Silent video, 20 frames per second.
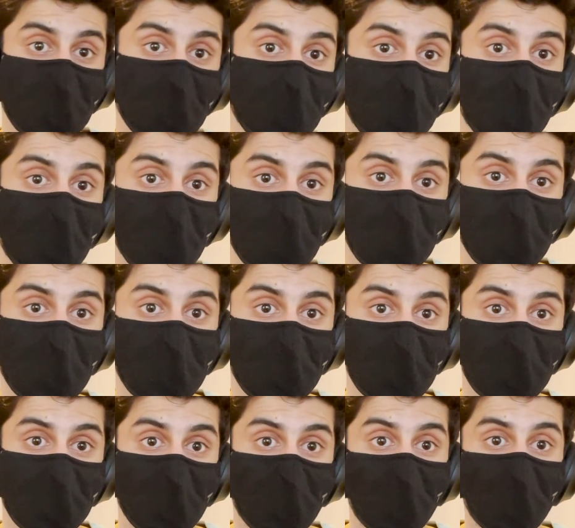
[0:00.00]
of course,
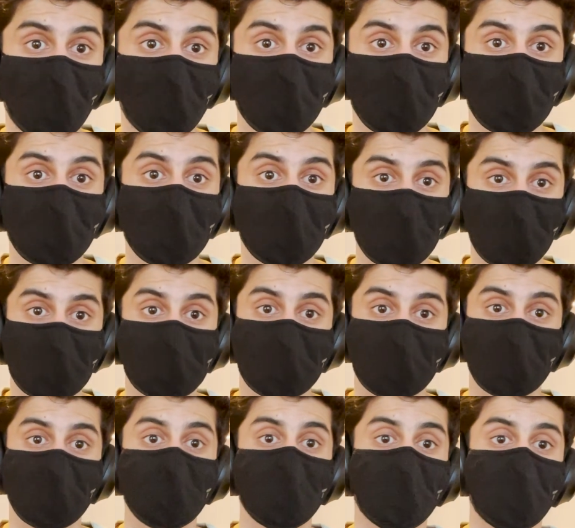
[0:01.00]
because they have the
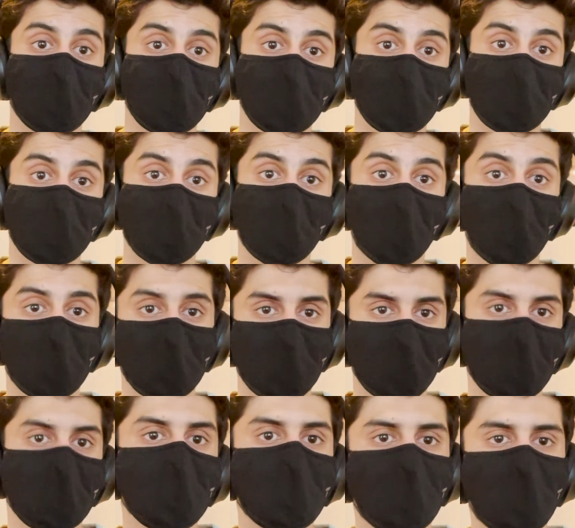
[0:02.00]
purchasing power to buy a
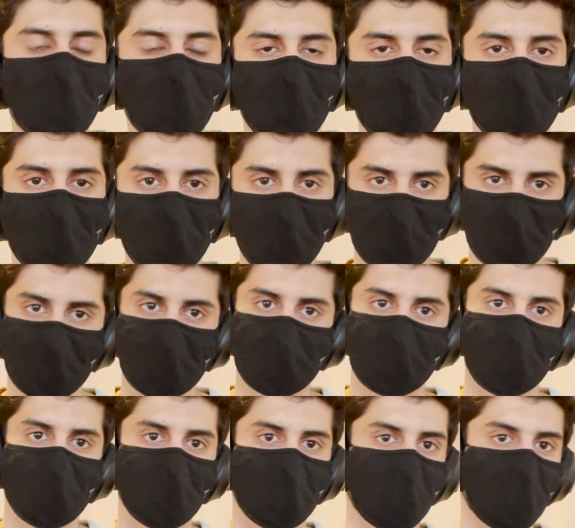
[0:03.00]
new car versus
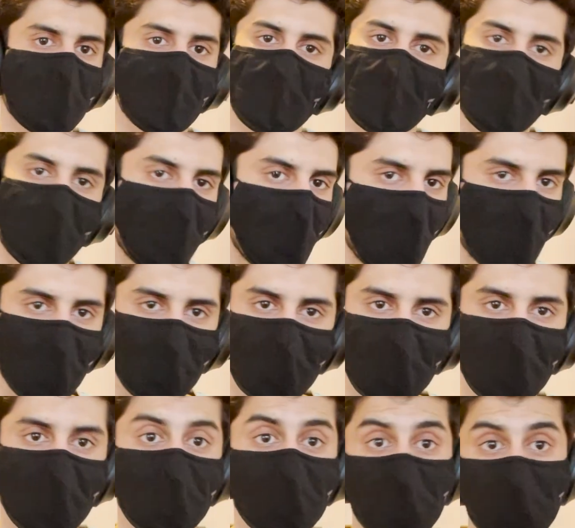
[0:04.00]
our
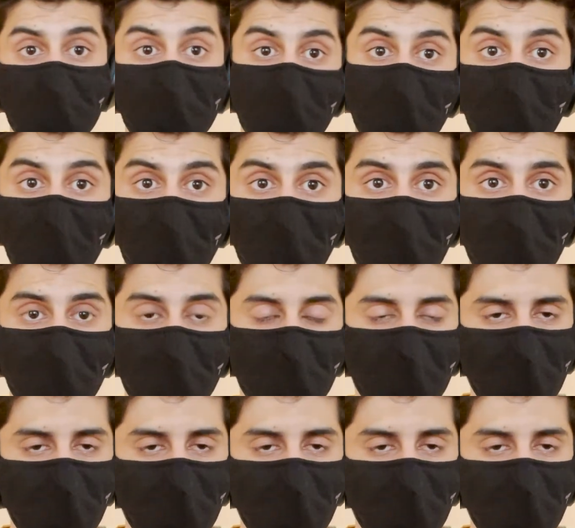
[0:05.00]
older, cheaper car.